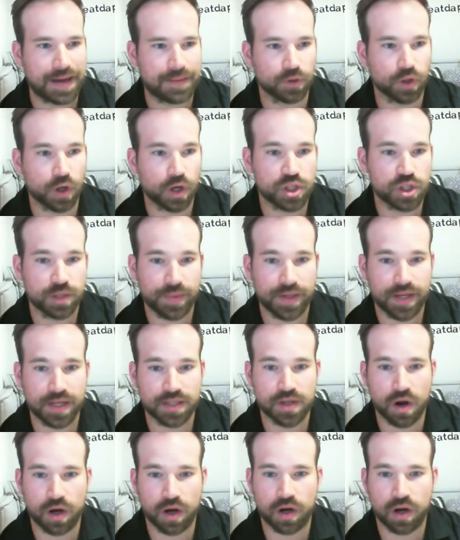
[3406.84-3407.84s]
largely because
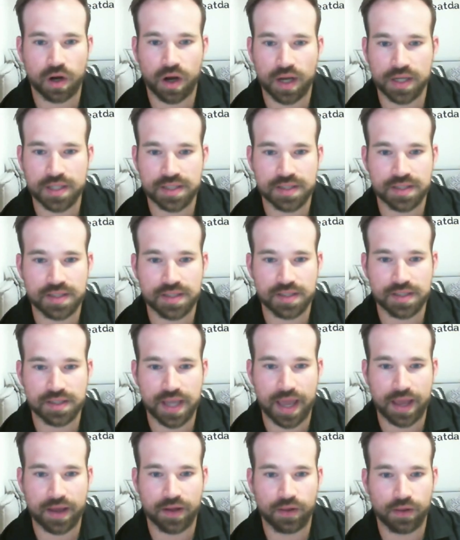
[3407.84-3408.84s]
our costs
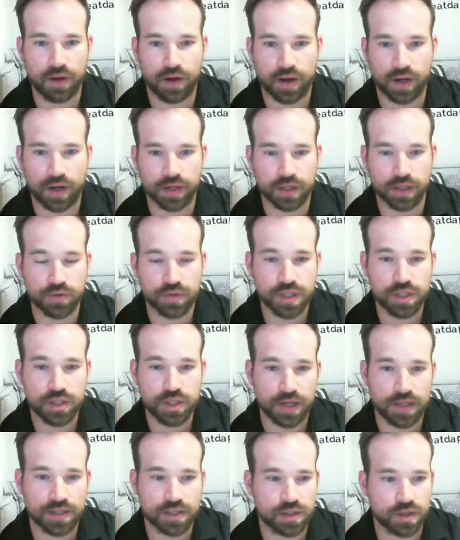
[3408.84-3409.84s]
scale on
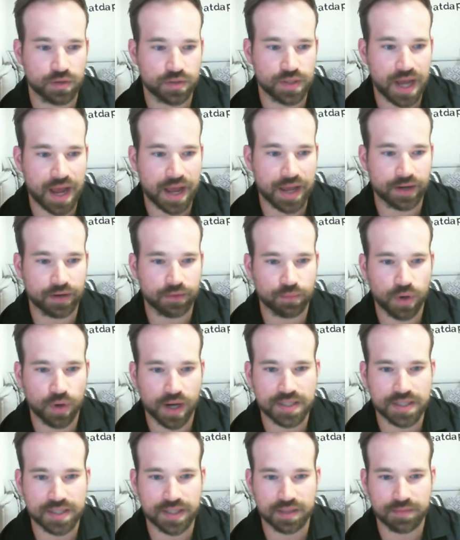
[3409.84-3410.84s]
usage. And so tying
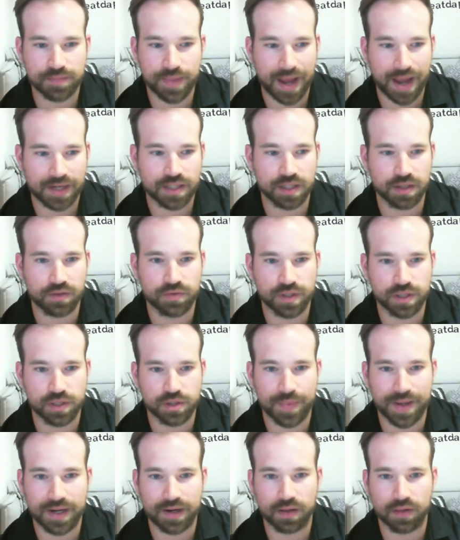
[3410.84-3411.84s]
pricing back to usage
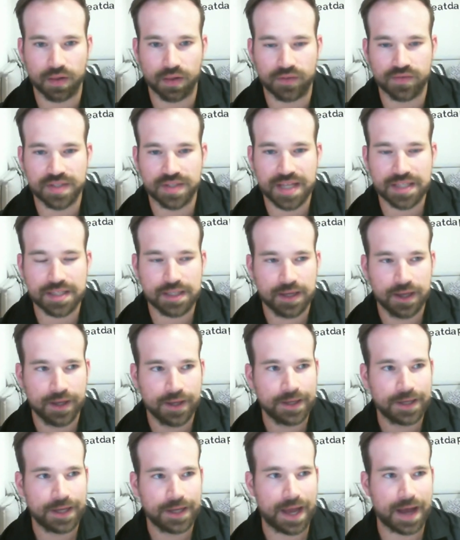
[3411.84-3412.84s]
made a lot of sense.
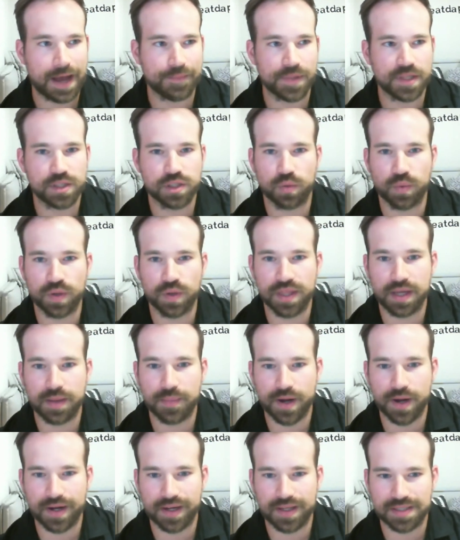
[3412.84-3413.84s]
And so we think
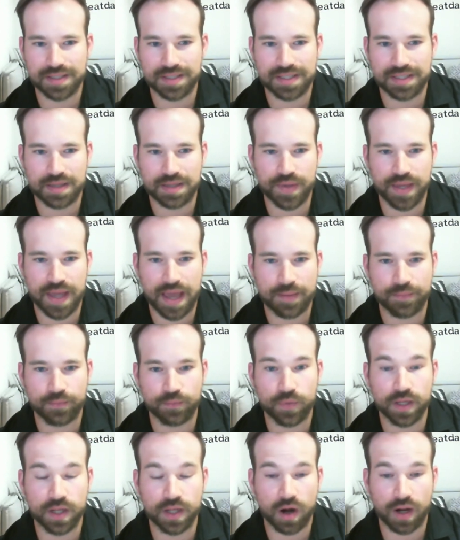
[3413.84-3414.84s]
about it as a
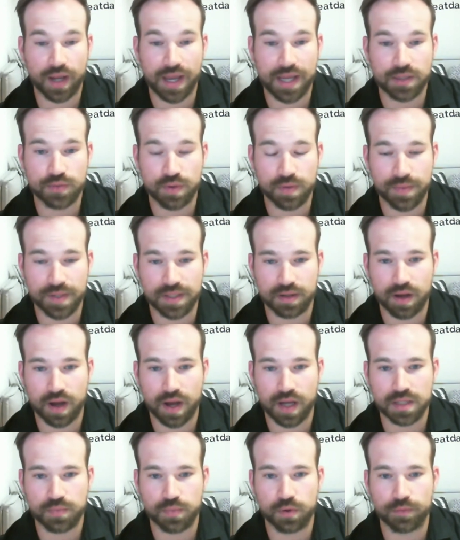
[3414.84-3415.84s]
CPM. In our case, we mean
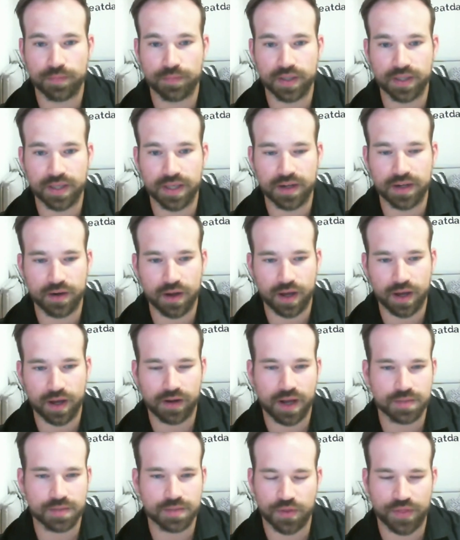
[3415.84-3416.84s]
cost per million, not
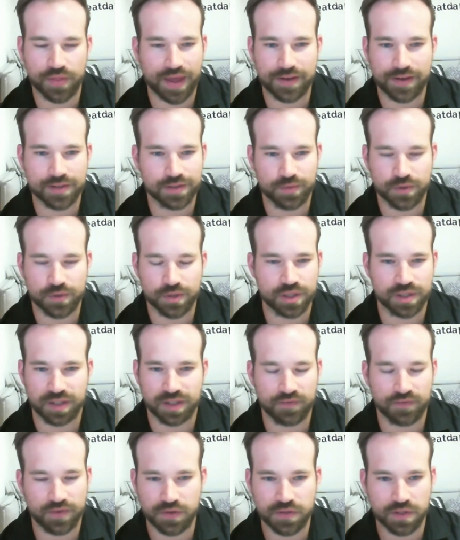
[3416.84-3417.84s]
cost per thousand, which is
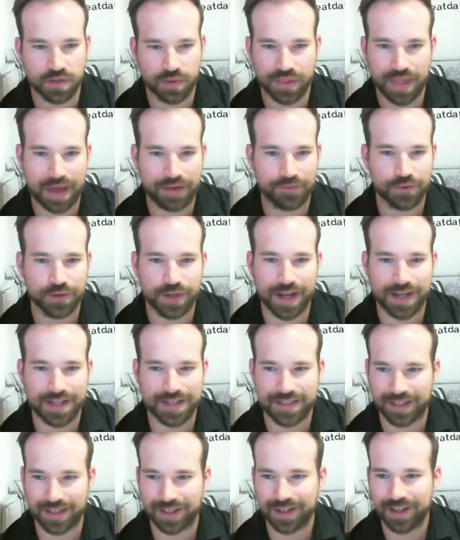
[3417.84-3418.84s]
confusing with
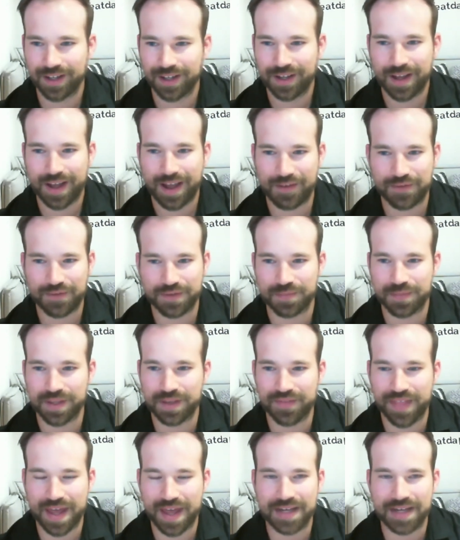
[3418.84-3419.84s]
advertising. And I have to give that